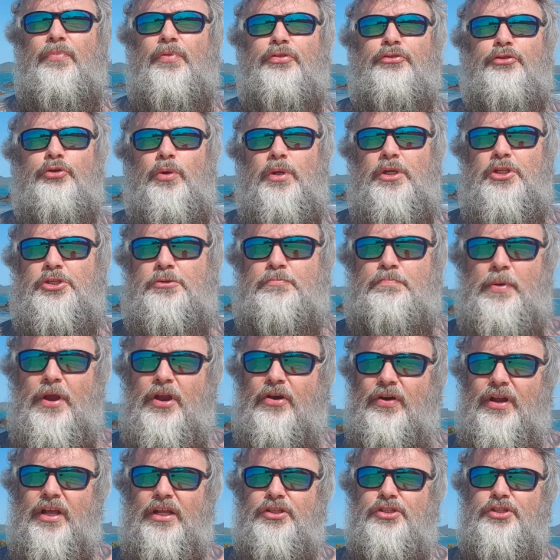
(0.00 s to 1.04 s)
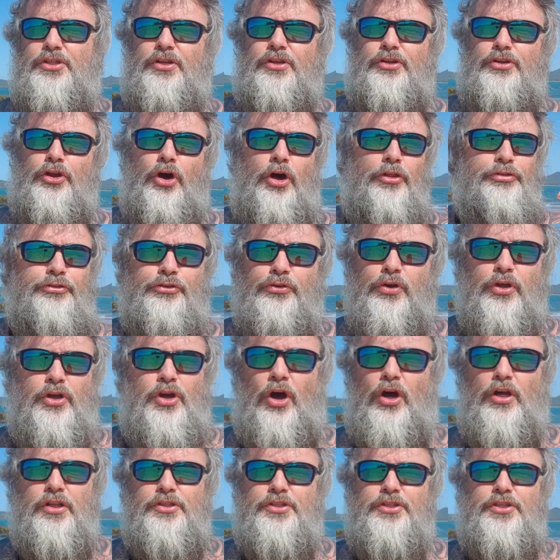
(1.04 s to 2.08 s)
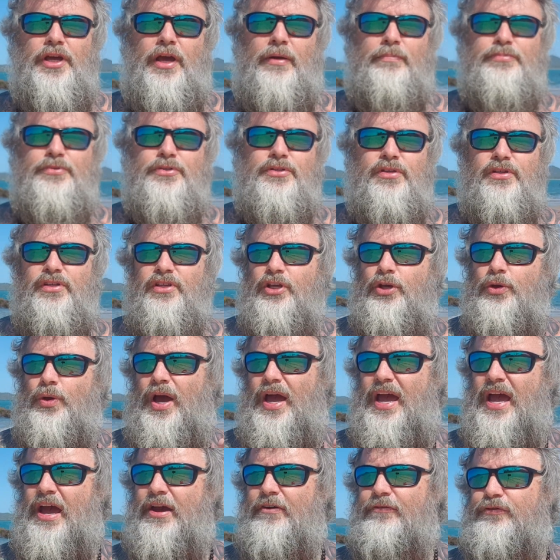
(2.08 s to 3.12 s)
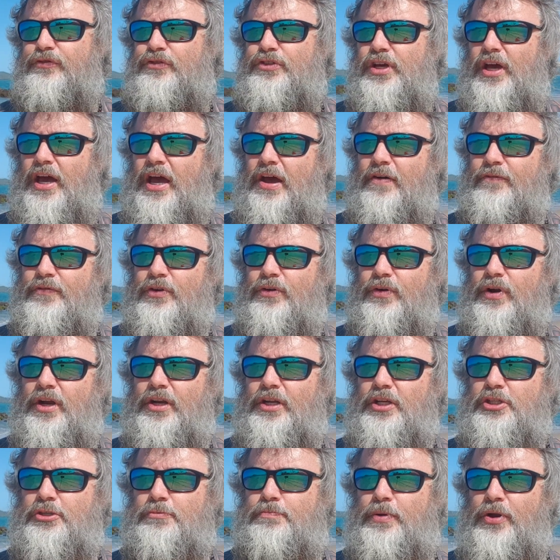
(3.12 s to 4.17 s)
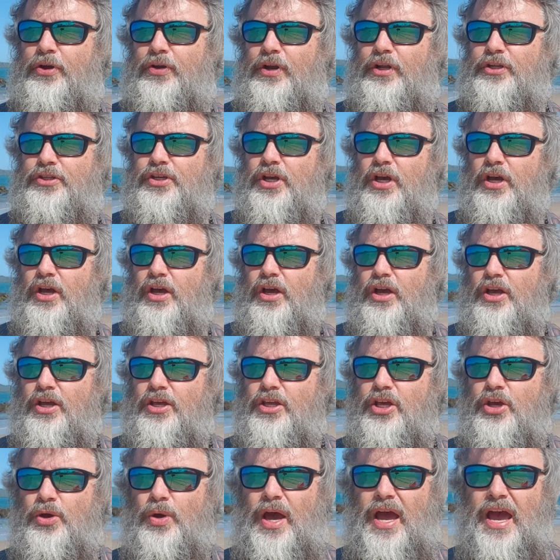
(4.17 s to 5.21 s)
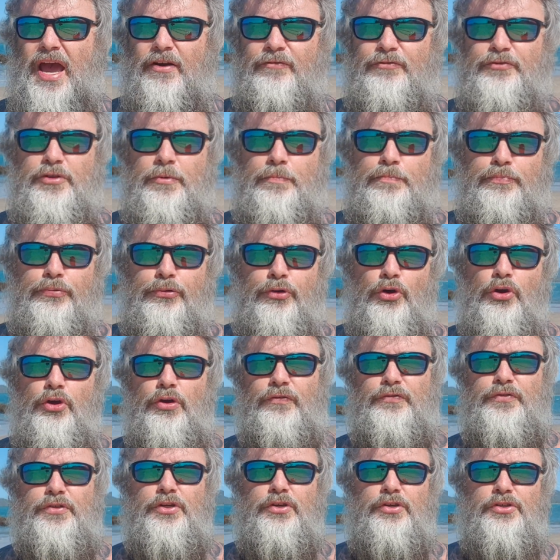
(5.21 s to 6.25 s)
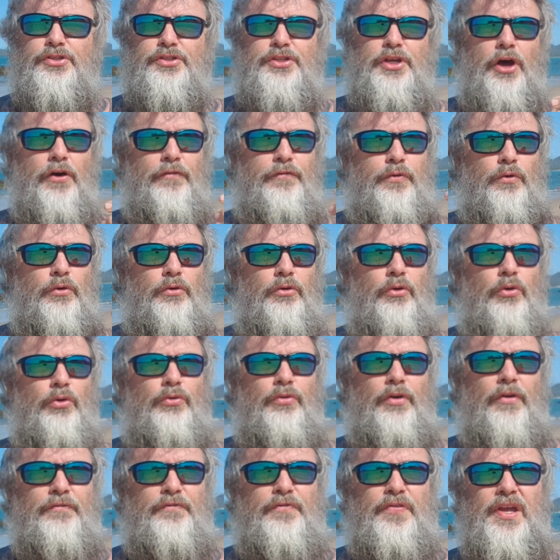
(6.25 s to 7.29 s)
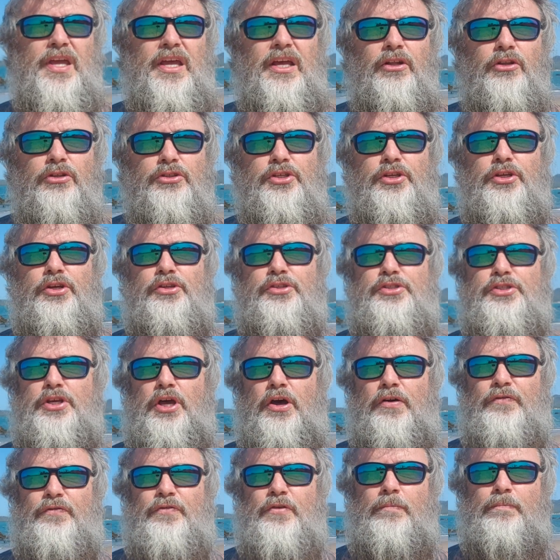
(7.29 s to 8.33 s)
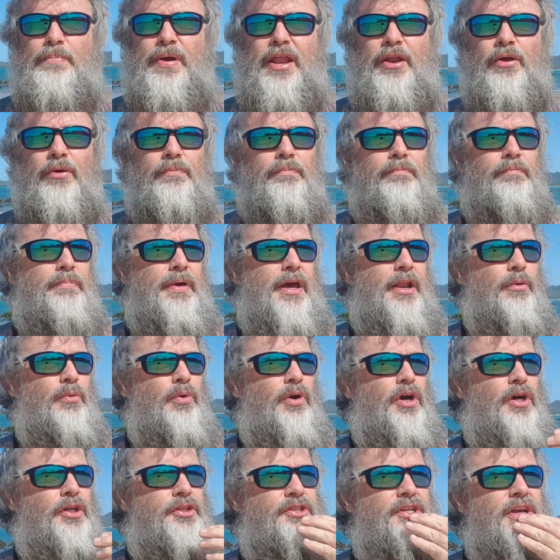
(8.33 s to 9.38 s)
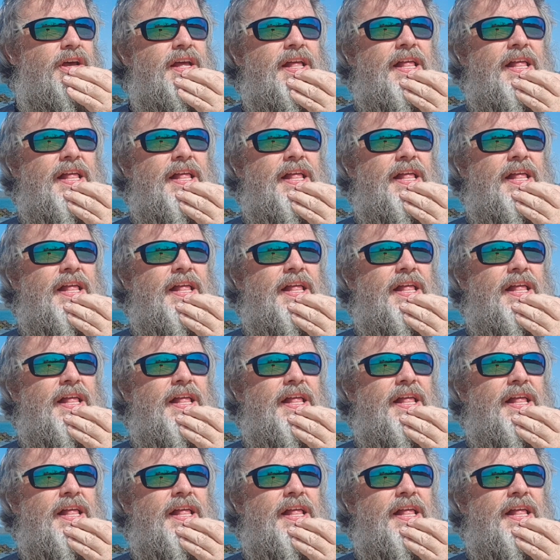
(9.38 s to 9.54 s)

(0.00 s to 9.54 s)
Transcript: through experience, not through concepts. You have to have your own experience. You have to prove to yourself or reveal to yourself, for better words,